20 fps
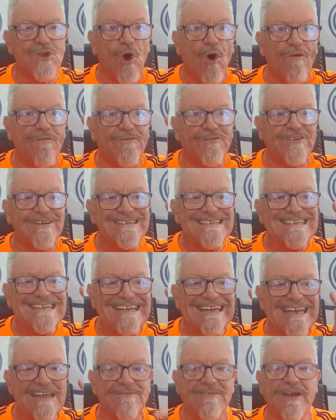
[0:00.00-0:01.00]
often
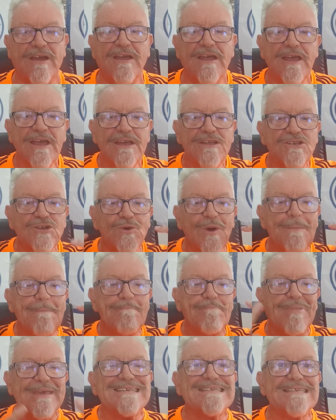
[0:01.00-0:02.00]
deliver to a
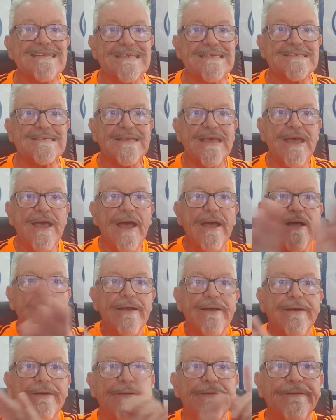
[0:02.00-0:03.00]
business
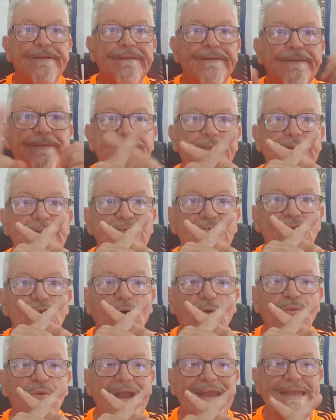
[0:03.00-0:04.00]
that is
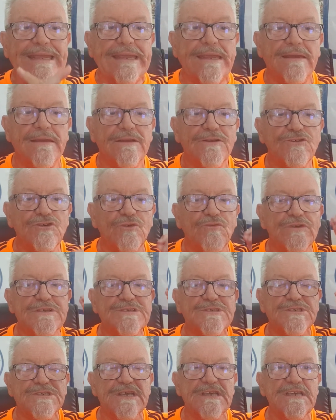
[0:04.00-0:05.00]
not ready to
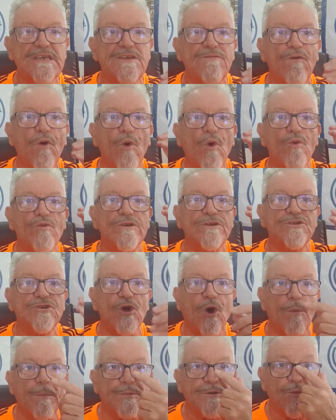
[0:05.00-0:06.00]
receive or
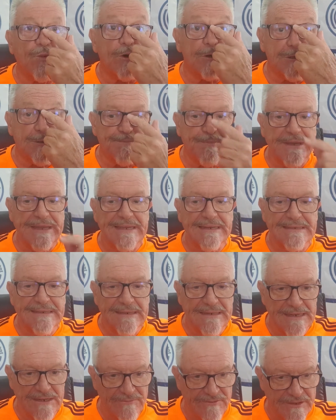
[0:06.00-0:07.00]
adopt what's being
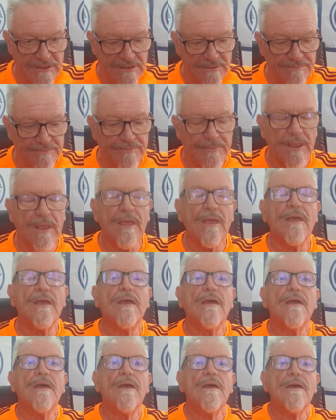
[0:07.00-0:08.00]
delivered?
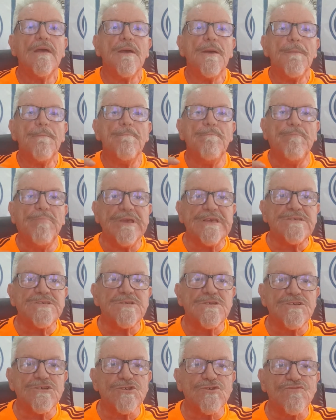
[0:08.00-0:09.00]

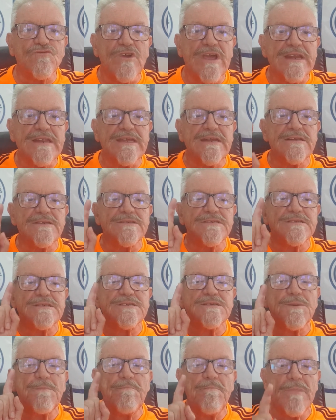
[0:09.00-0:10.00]
Business readiness
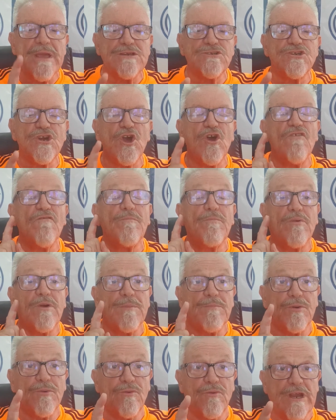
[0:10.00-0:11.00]
is a measure of
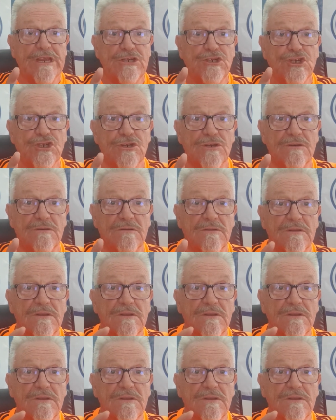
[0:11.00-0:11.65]
preparation.